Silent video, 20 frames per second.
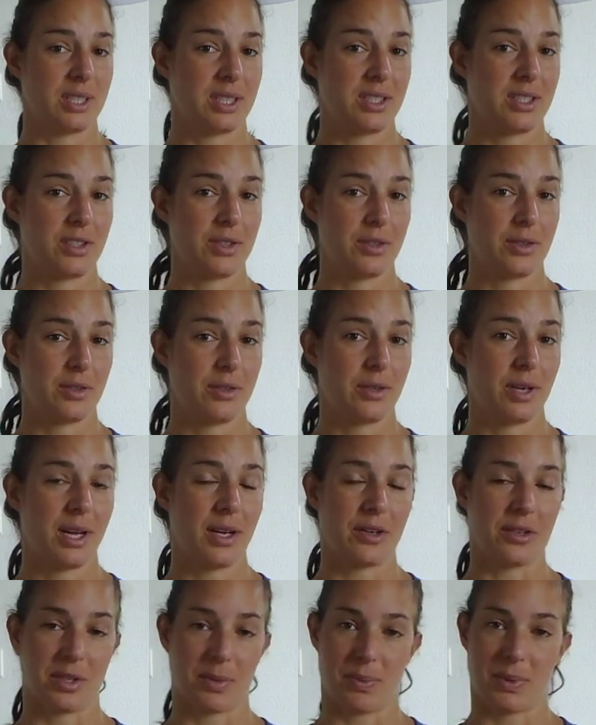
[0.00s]
into a
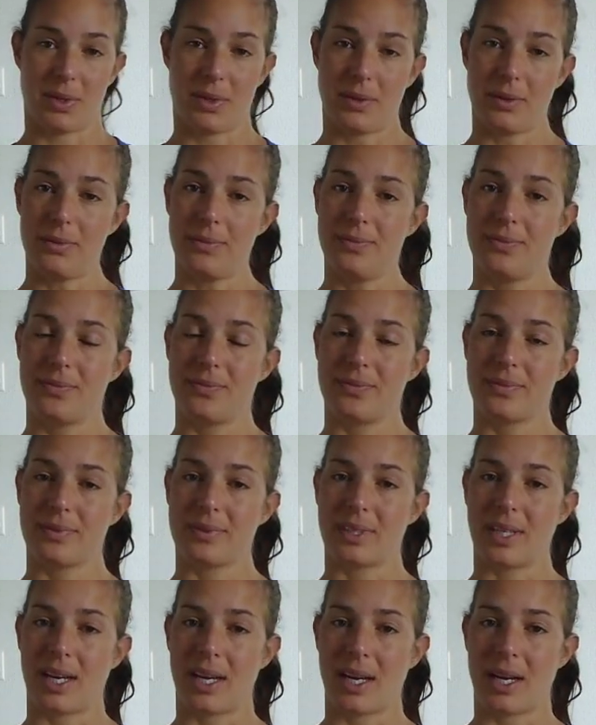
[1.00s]
hospital.
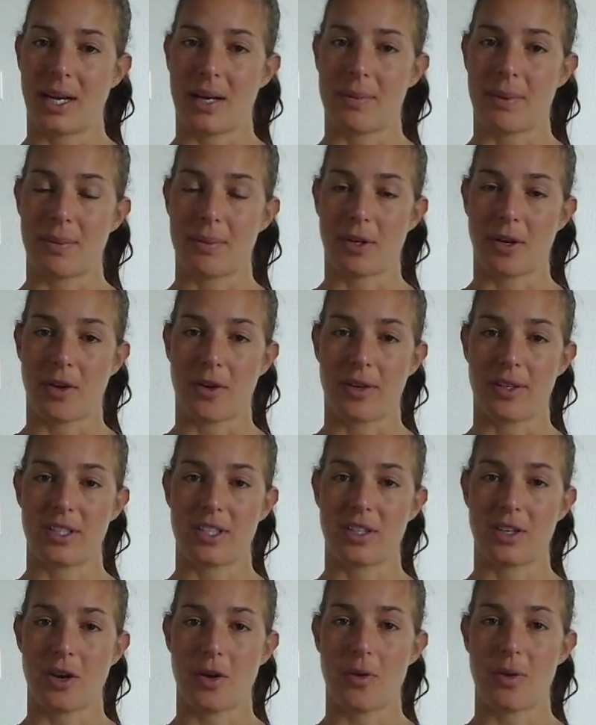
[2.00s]
I'm going to
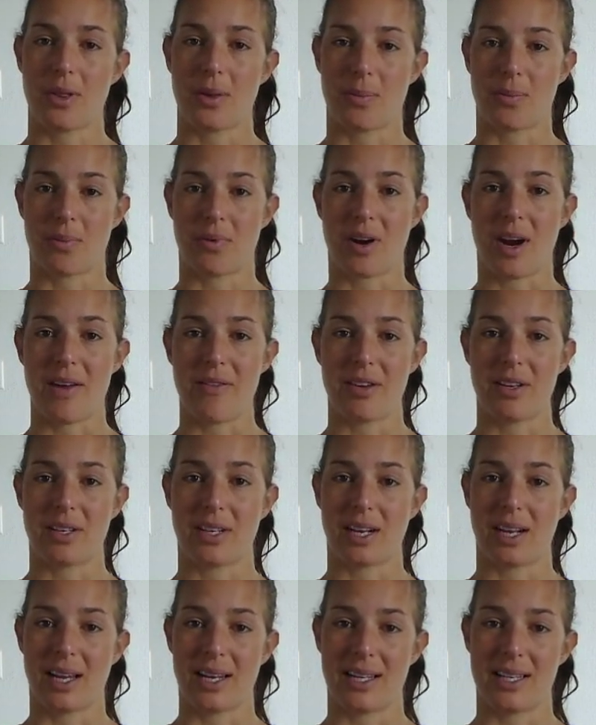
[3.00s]
go with the
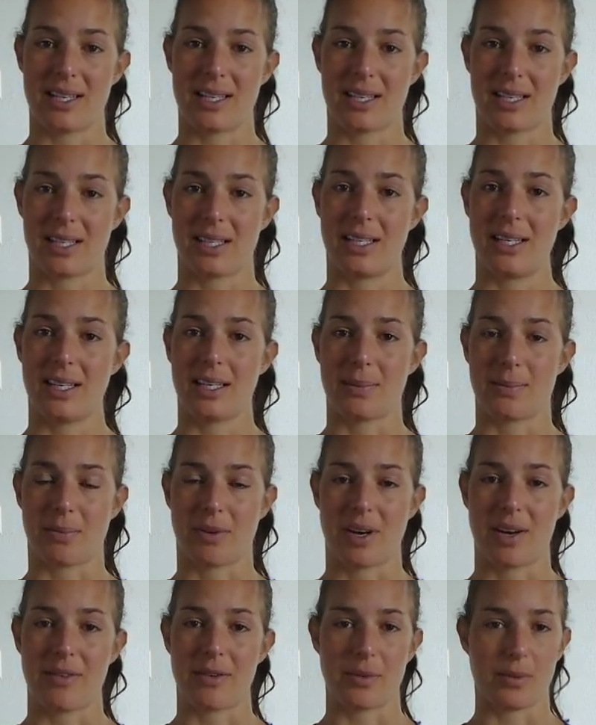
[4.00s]
private ladies clinic, the
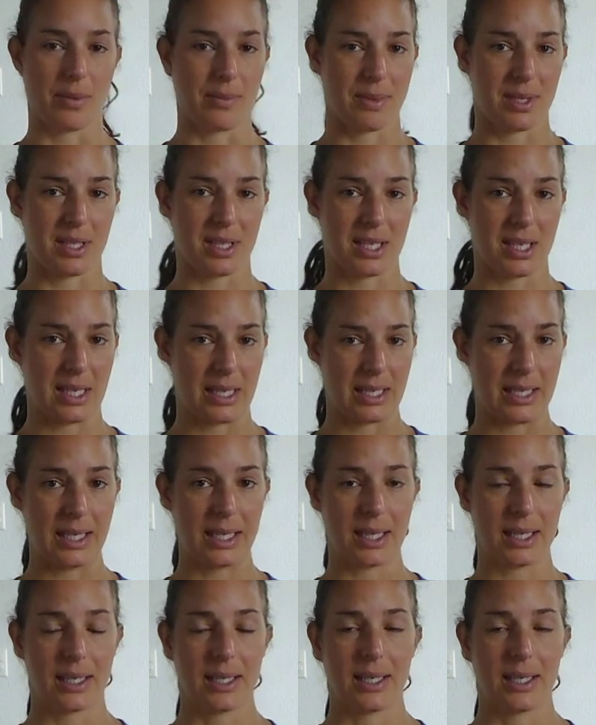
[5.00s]
private women's clinic.